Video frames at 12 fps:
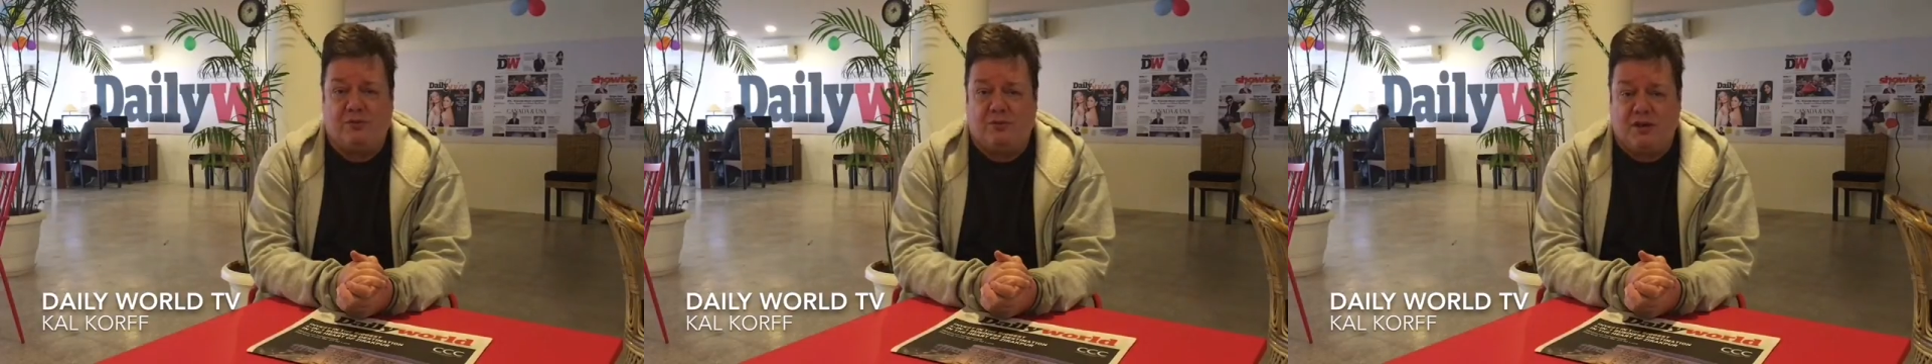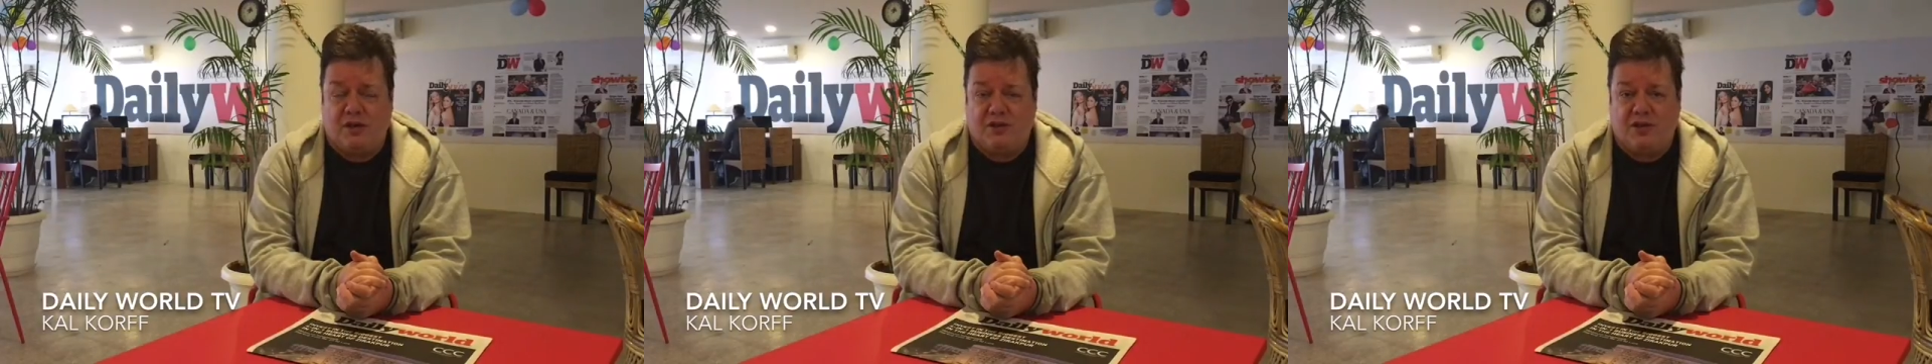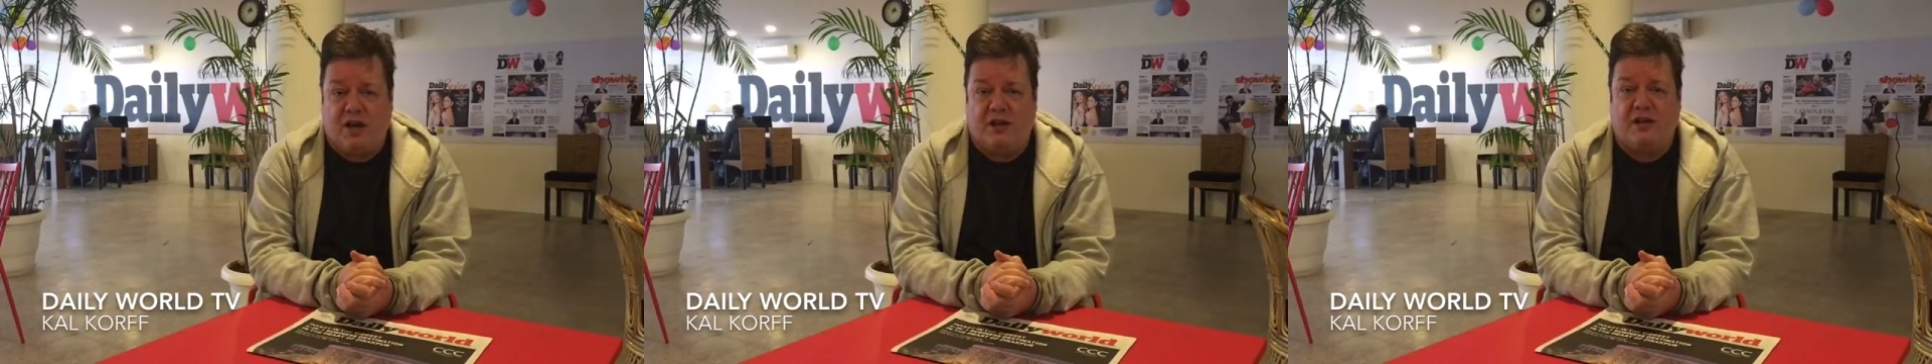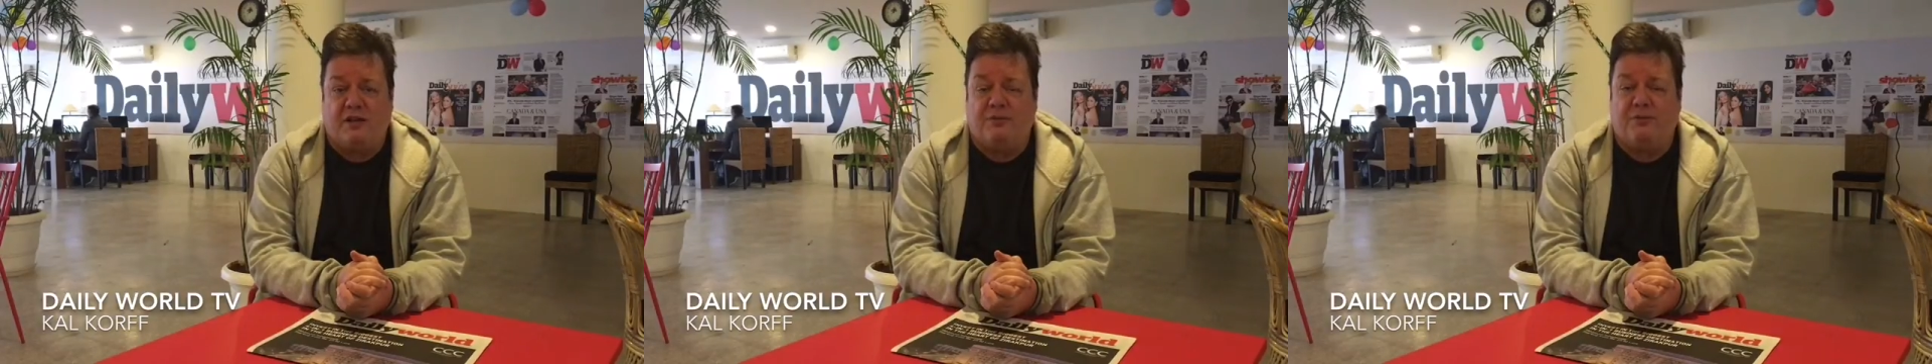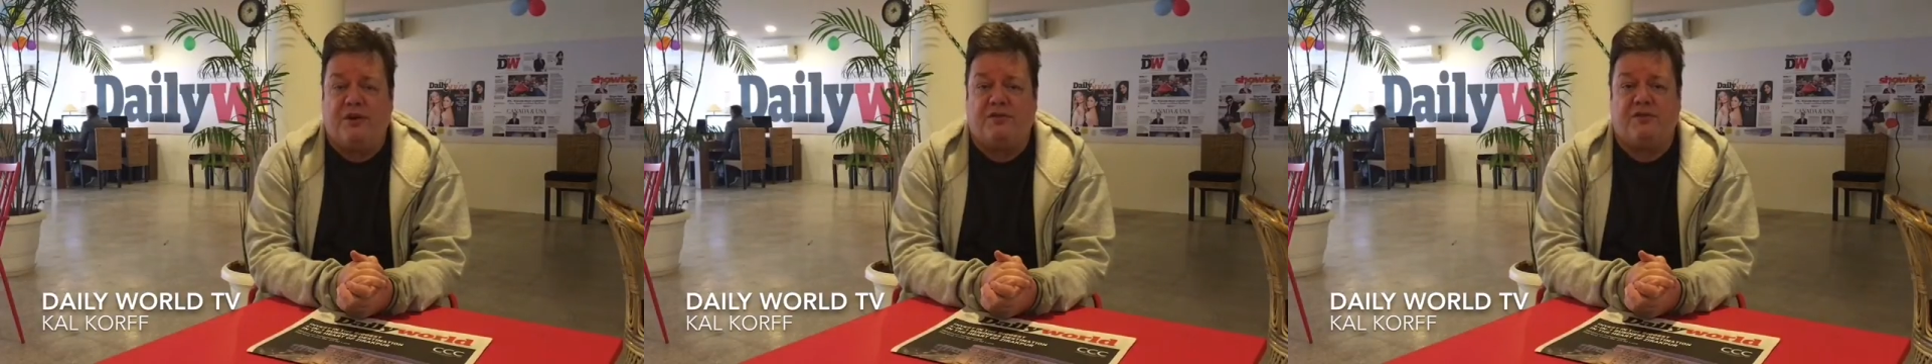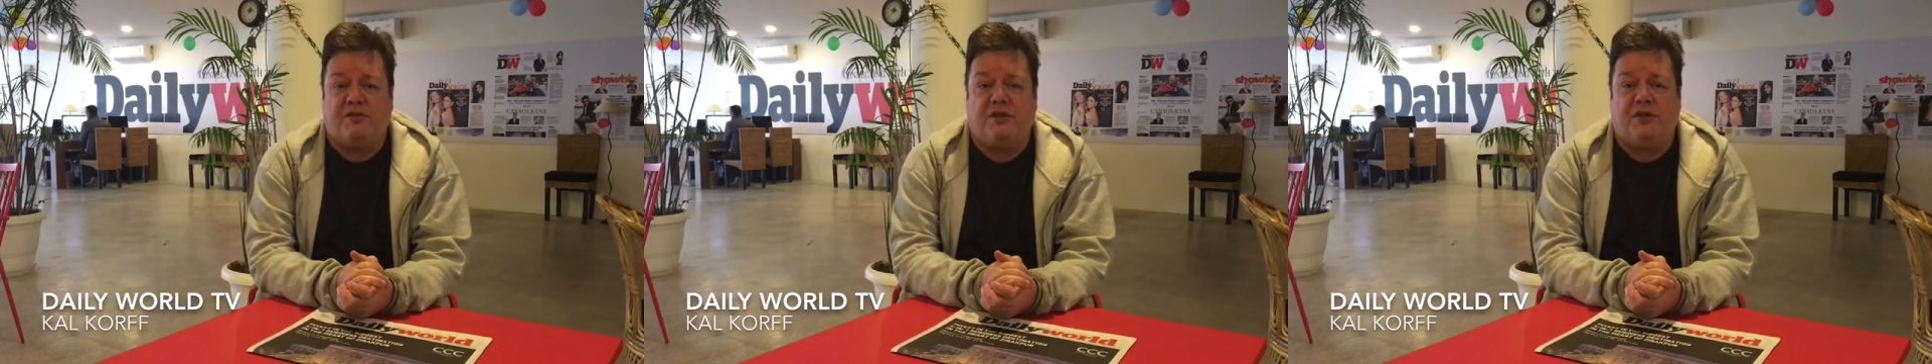run China and
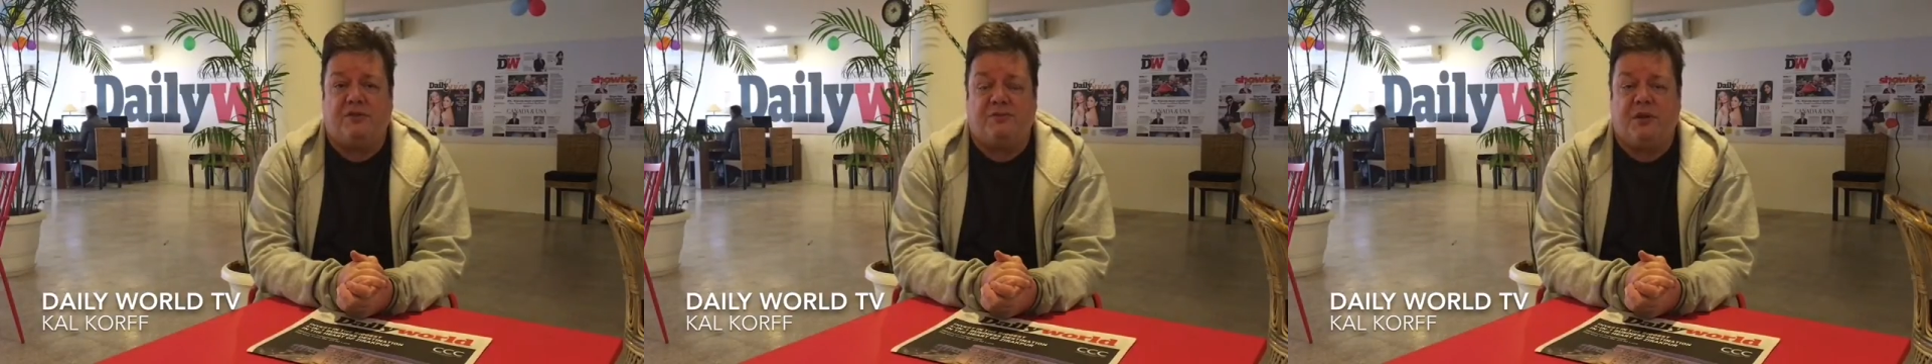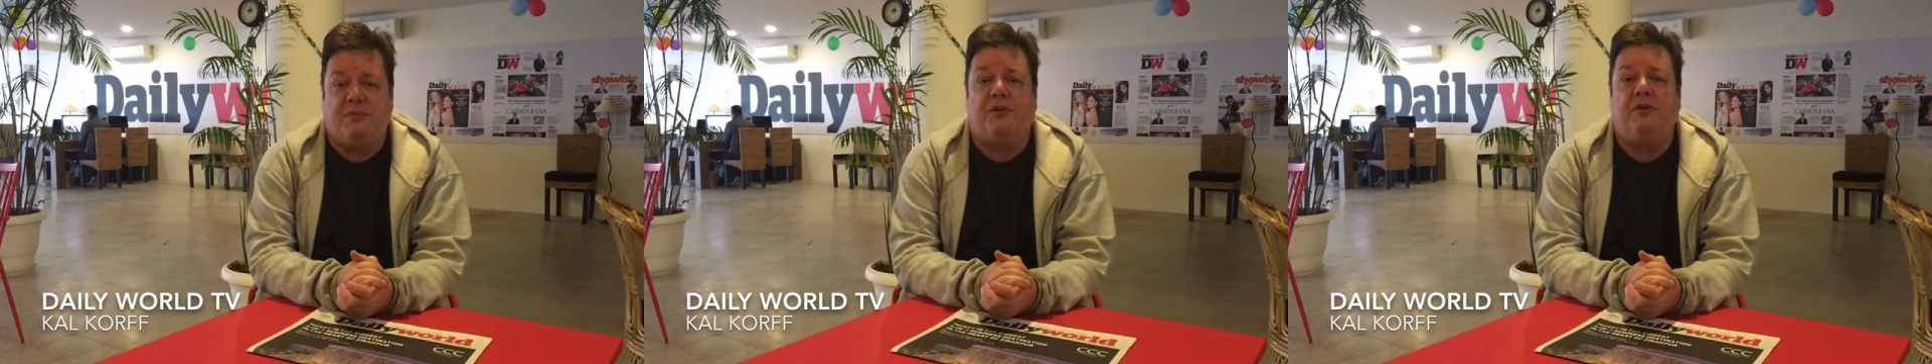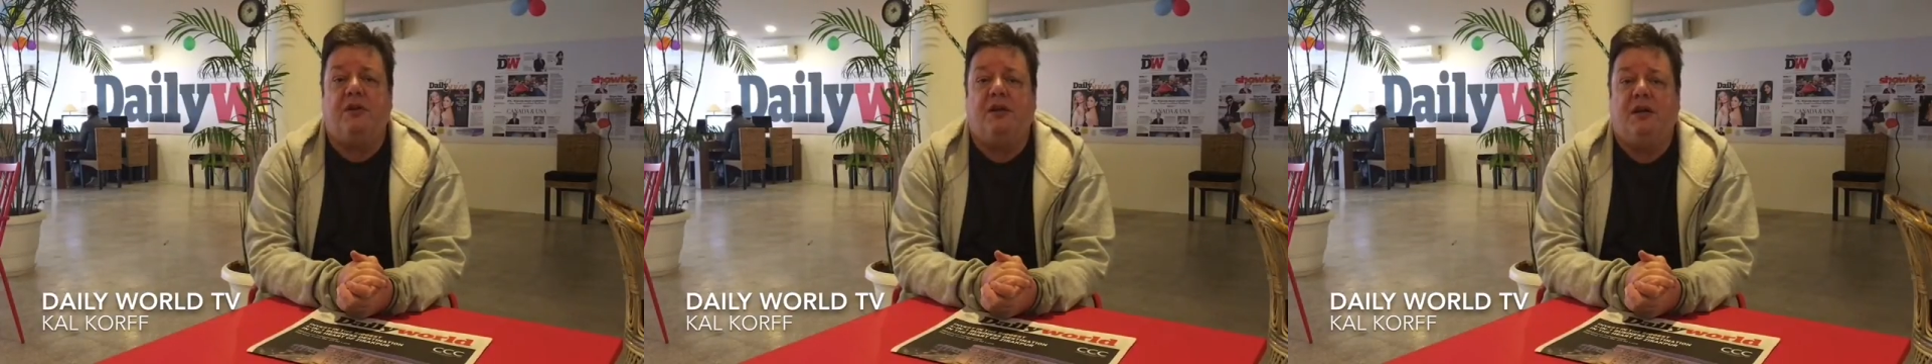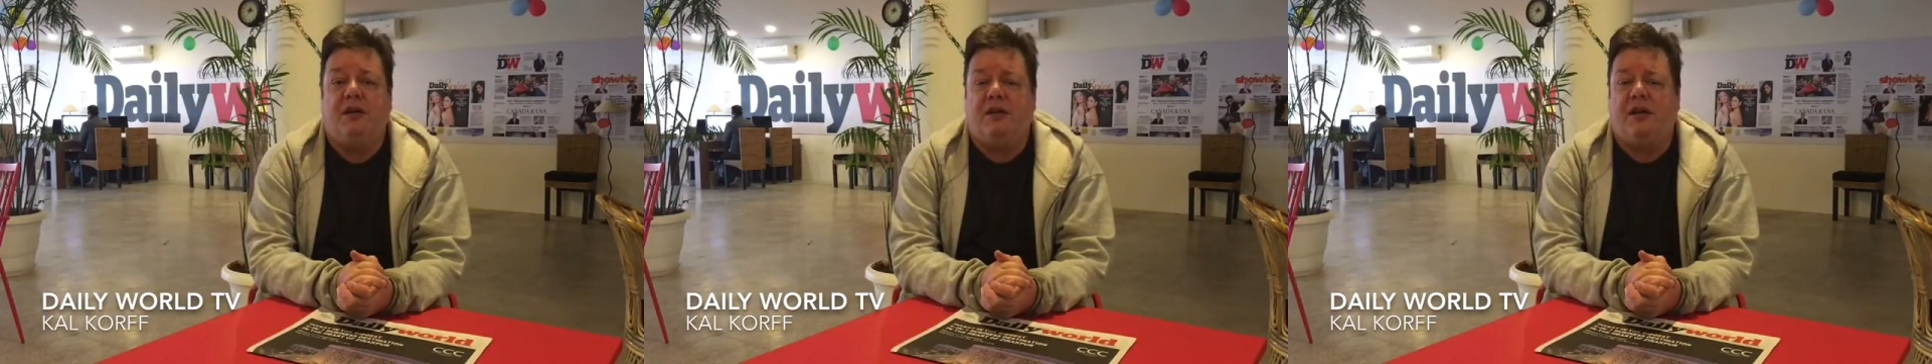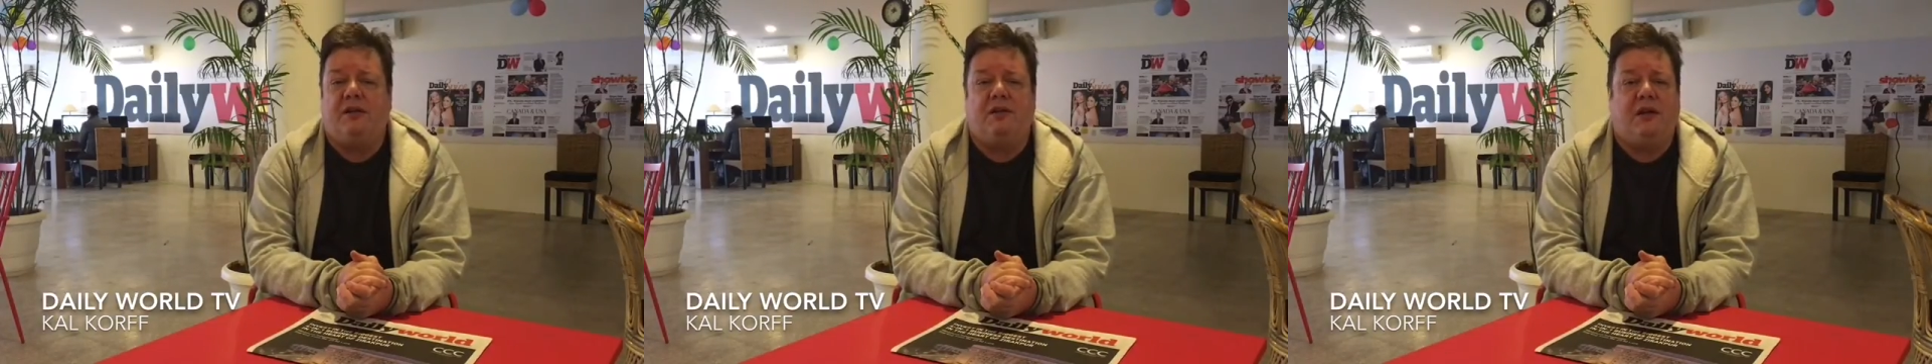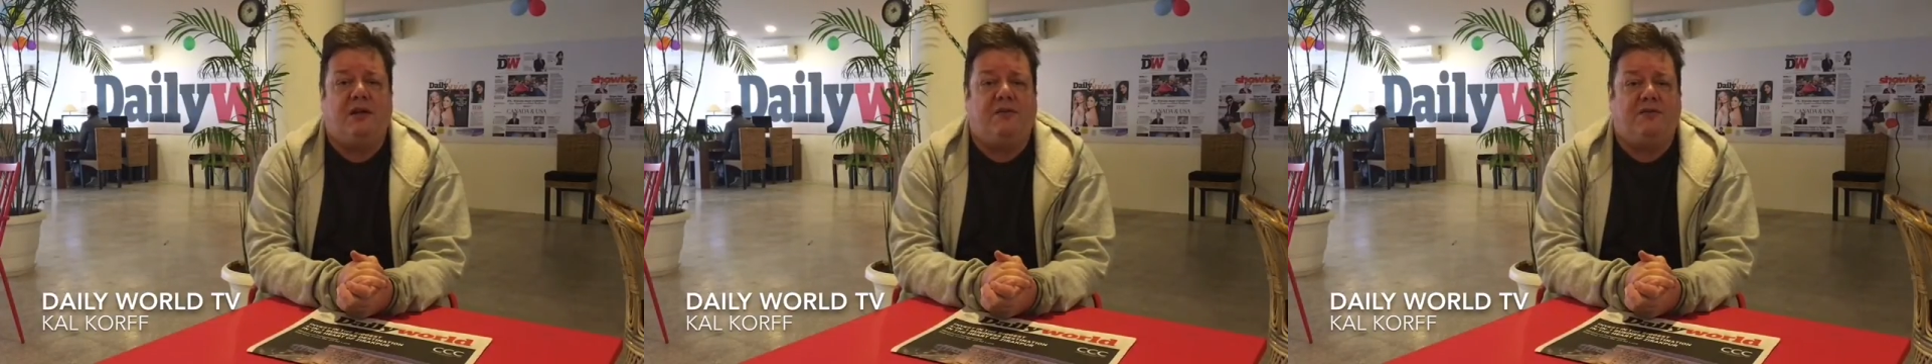oppress its people, they
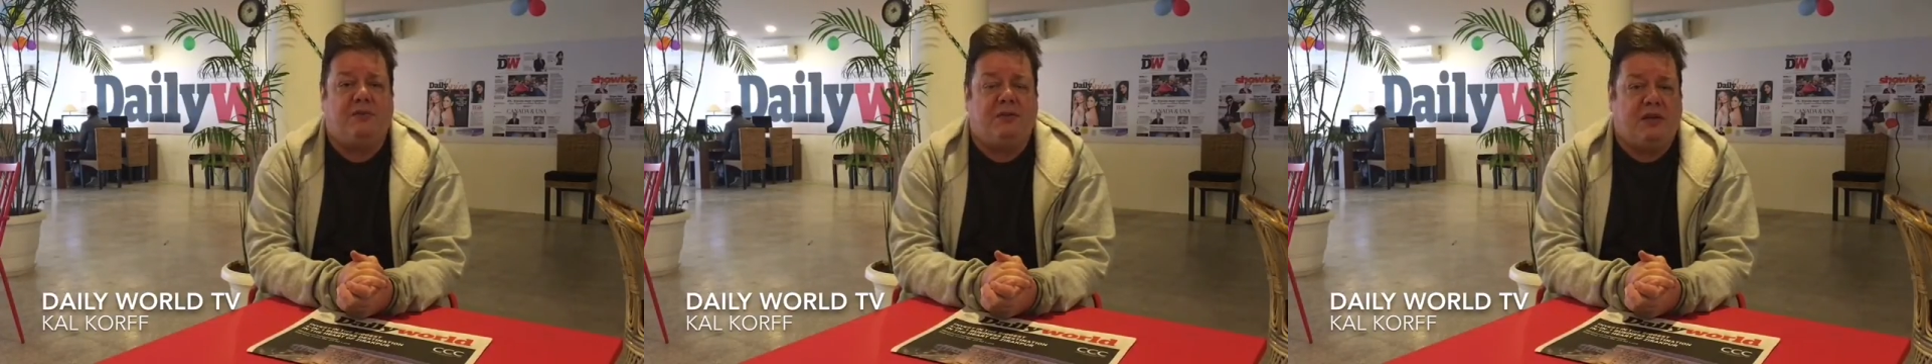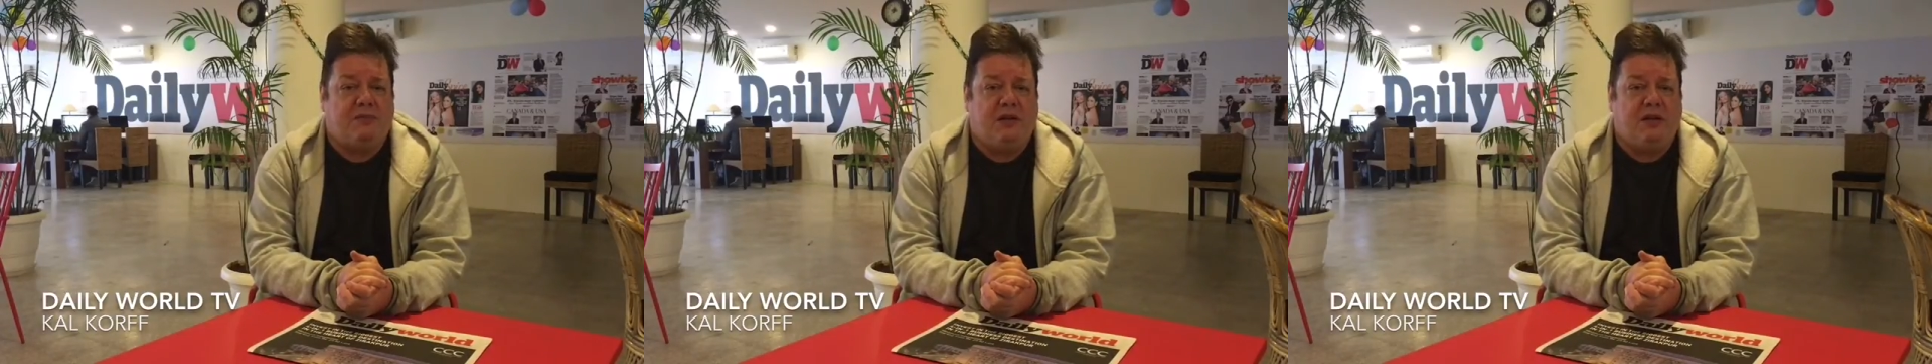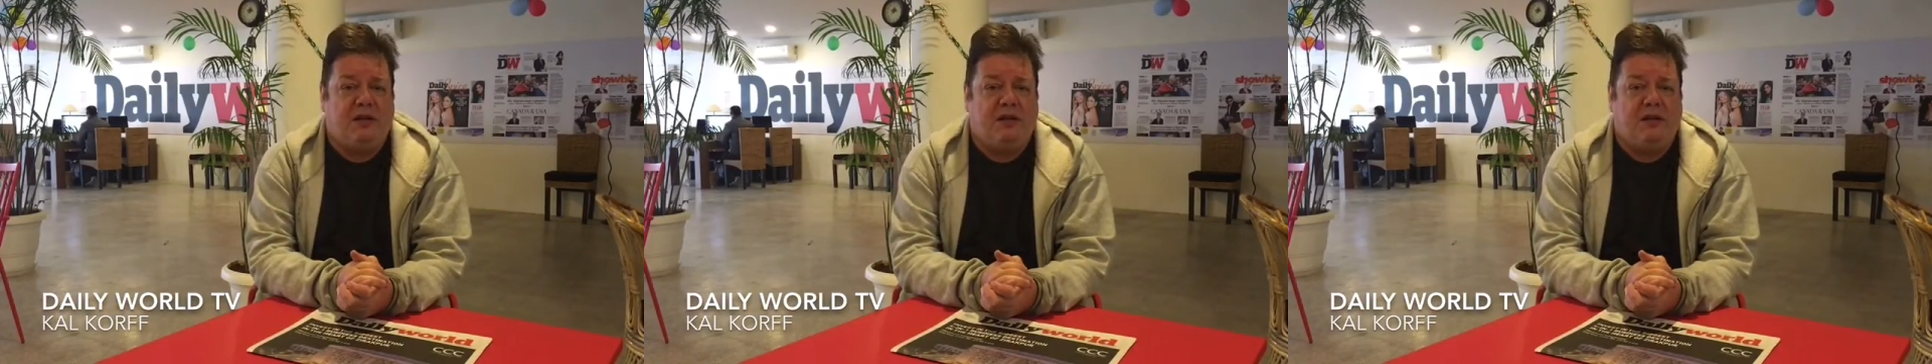love to make money.